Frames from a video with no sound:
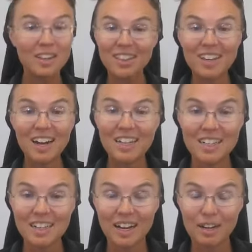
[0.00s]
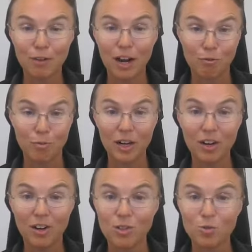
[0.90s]
than the 1985
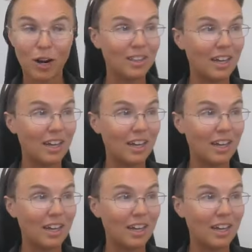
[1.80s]
Bears, right?